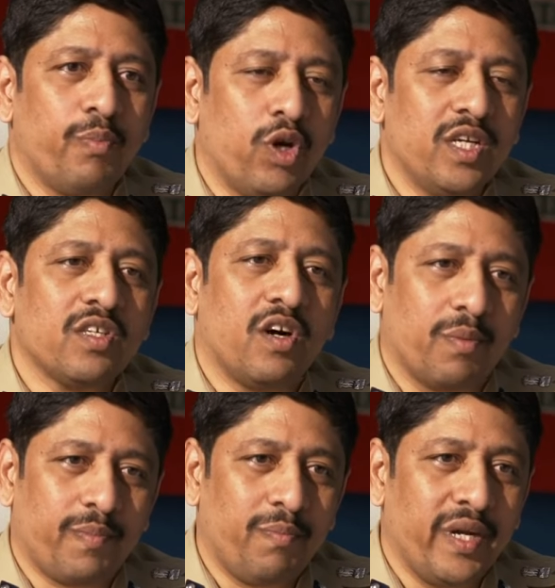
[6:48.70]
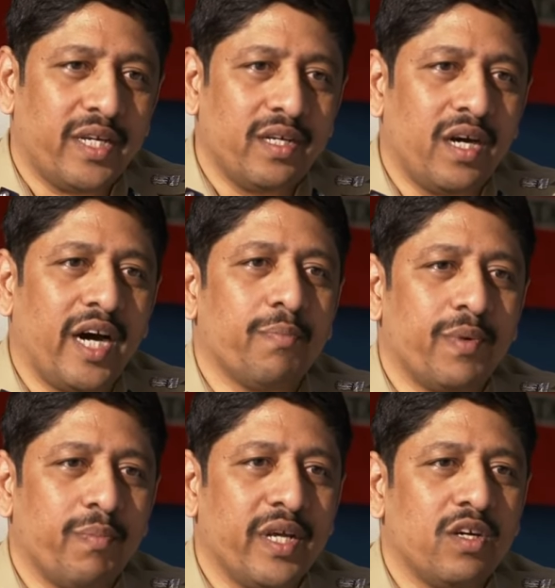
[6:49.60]
police or public and
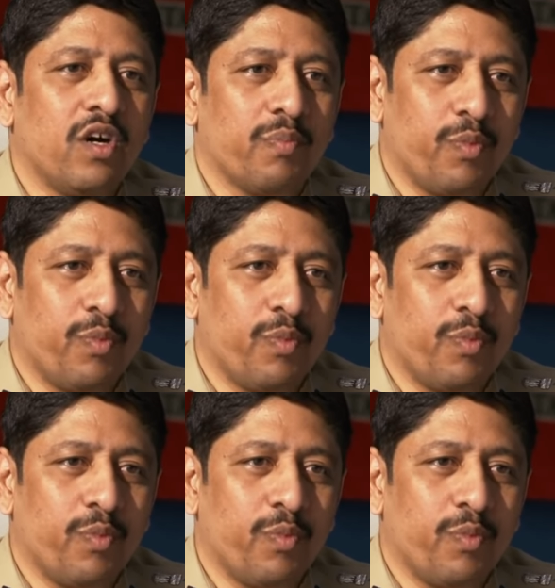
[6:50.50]
public or